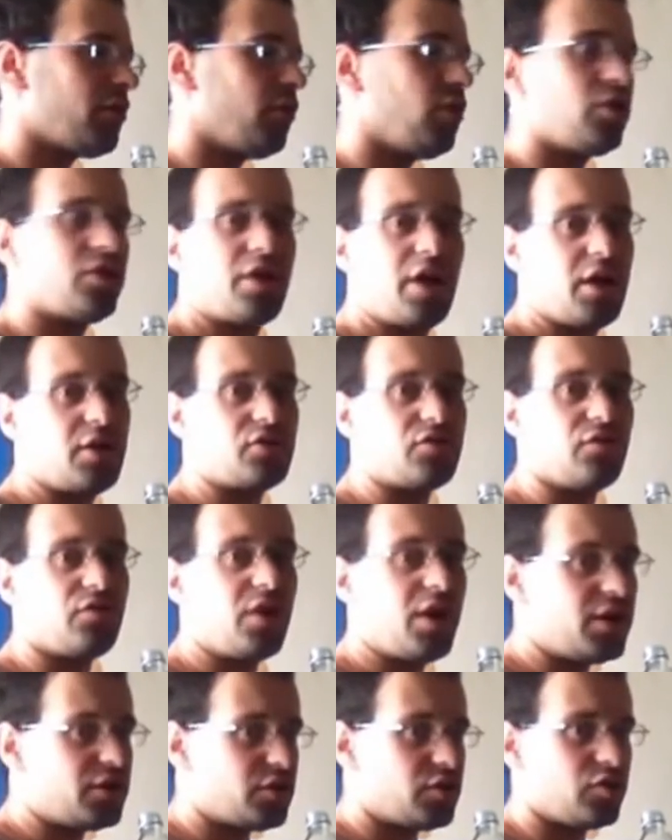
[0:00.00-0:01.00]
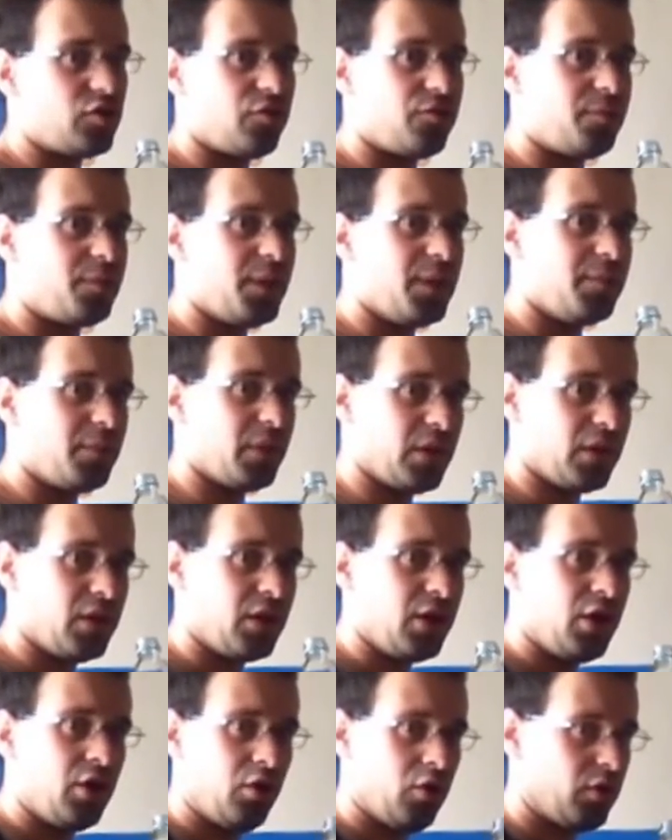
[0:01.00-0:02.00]
Native Americans.
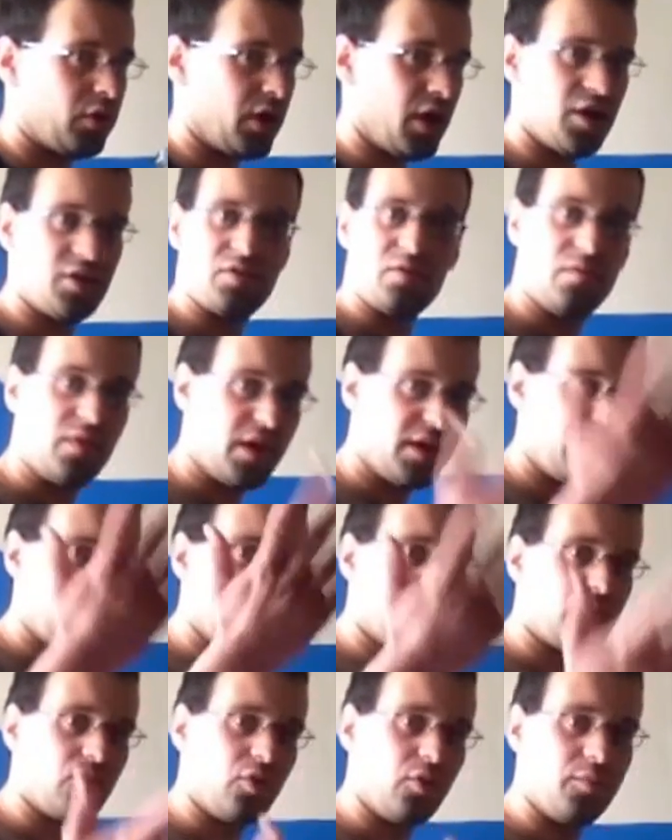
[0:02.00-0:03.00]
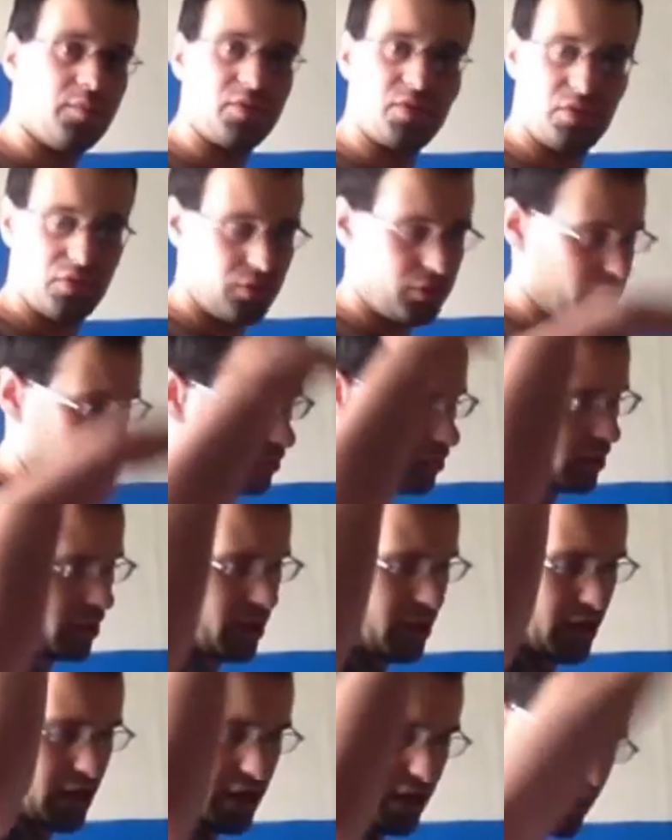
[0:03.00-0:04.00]
We have all kinds of races of people,
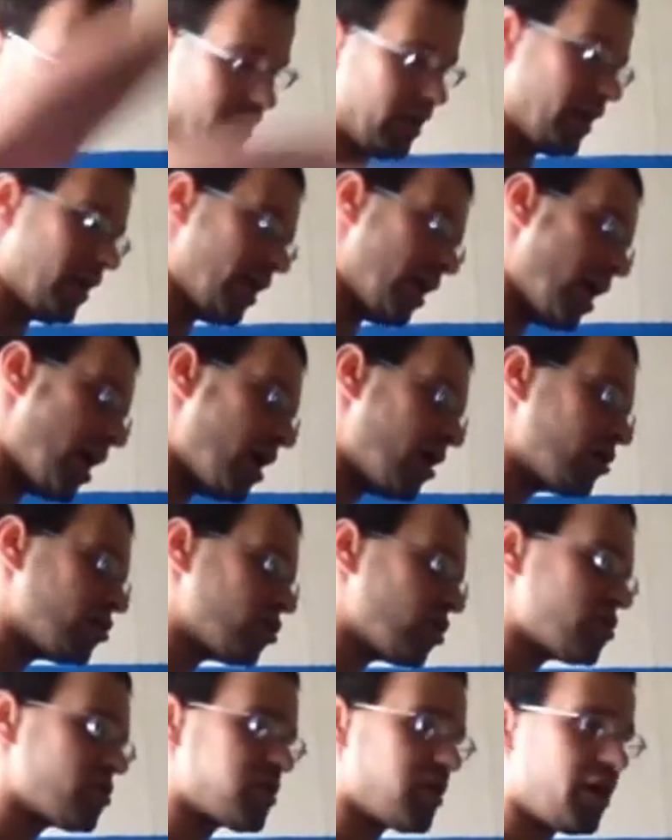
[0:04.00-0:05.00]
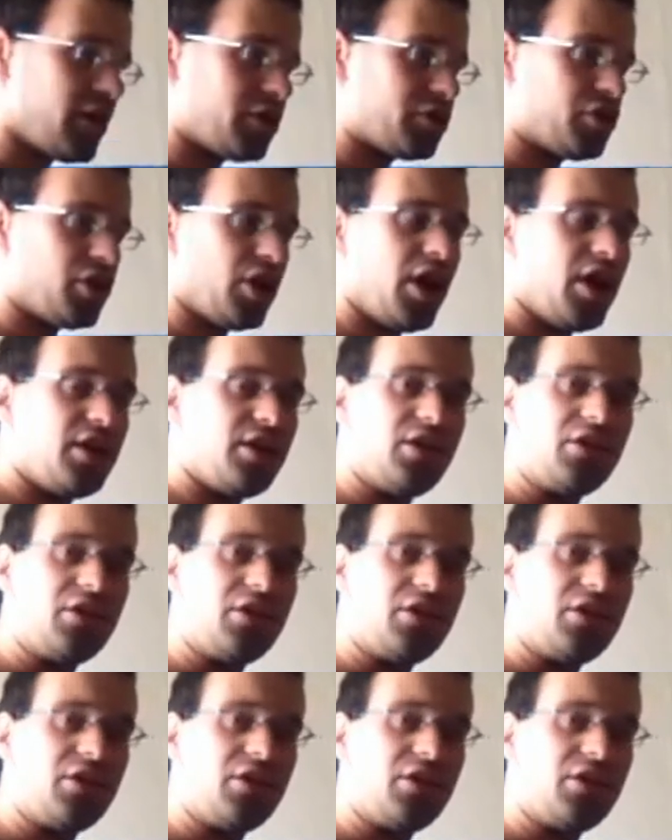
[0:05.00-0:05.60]
all kinds of ethnic groups.